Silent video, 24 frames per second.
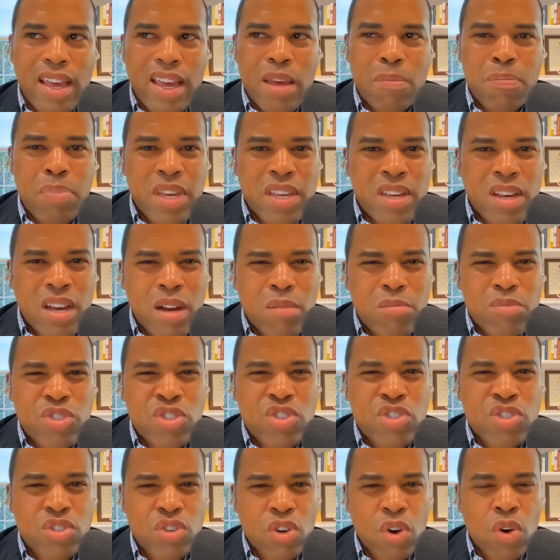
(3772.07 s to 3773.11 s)
It becomes
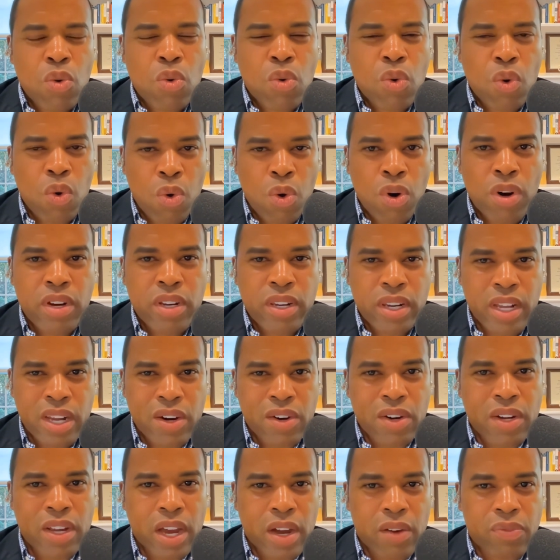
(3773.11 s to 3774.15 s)
so
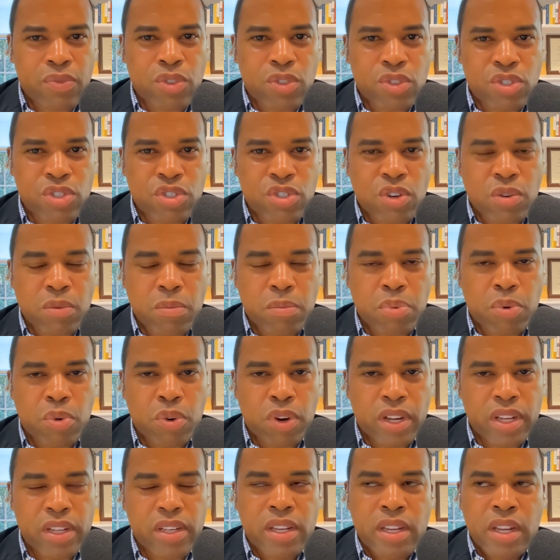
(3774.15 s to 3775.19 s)
ordinary after a certain
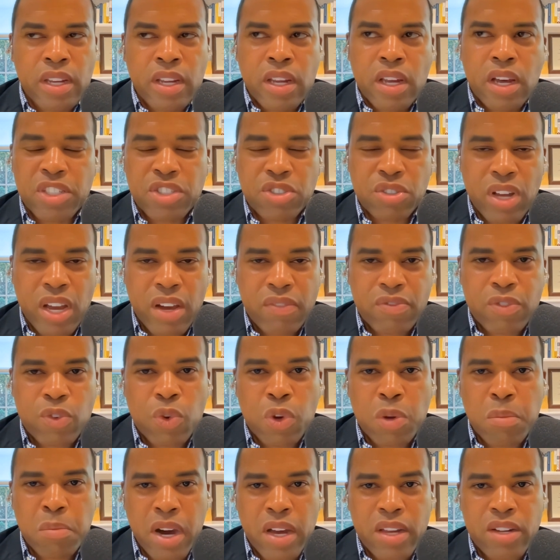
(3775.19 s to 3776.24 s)
point that you have
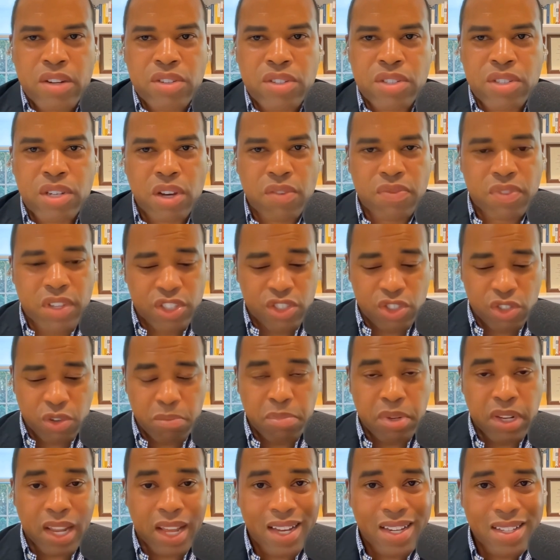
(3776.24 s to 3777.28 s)
to remind yourself that
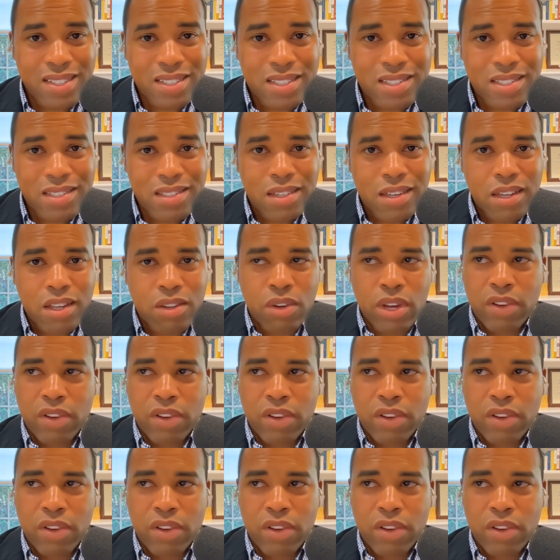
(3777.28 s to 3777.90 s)
you're blessed.